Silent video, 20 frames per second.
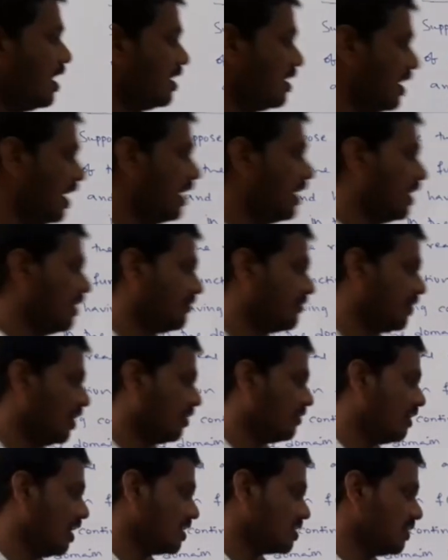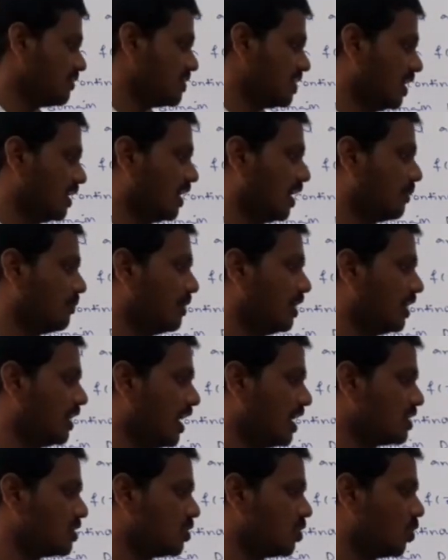and f dash of z can be
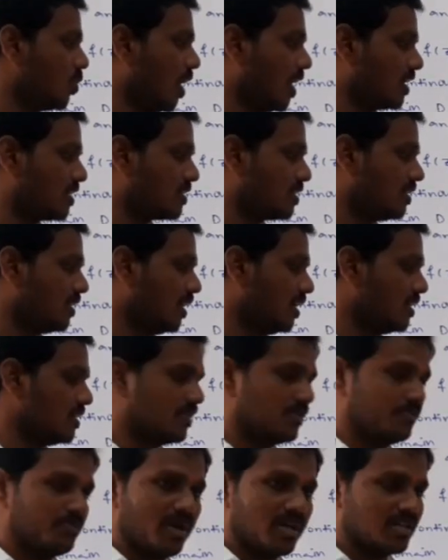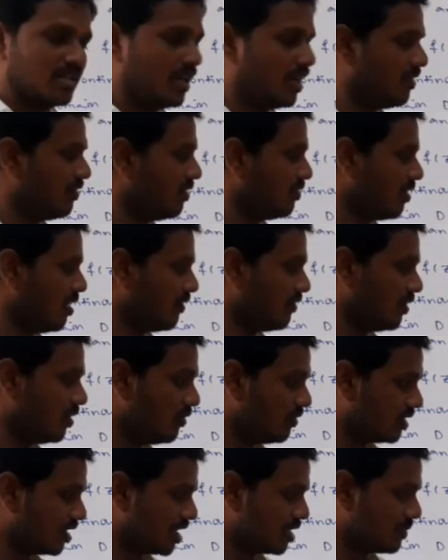written as ux, that is partial derivative of
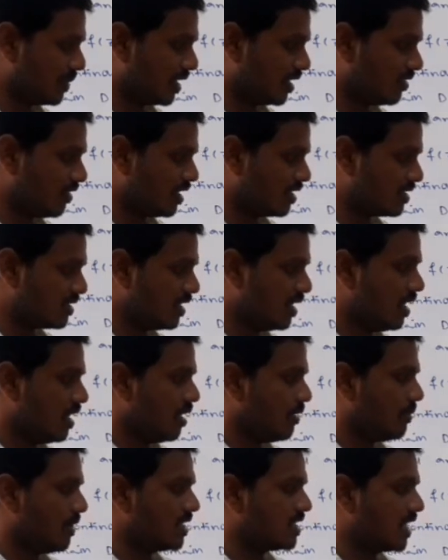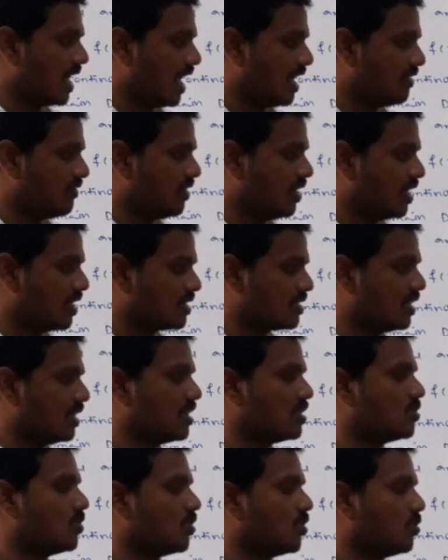u with respect to x, plus ivx,
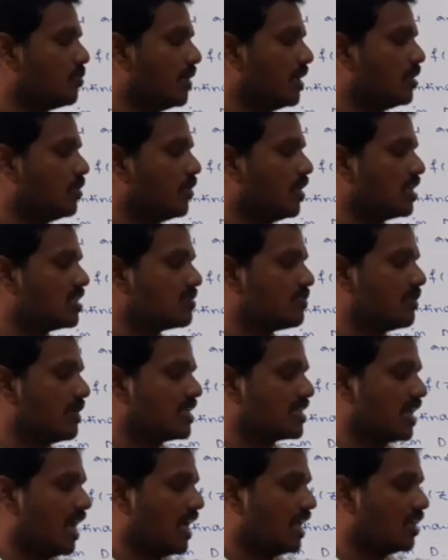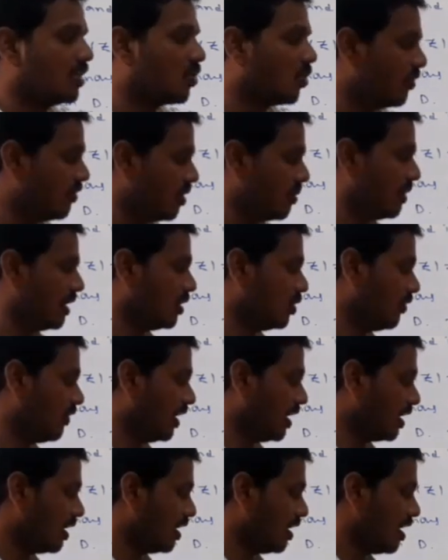that is dou u by dou x plus I dou v by dou
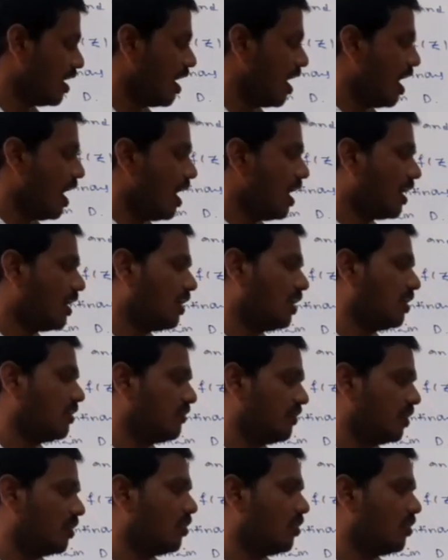y. Or if we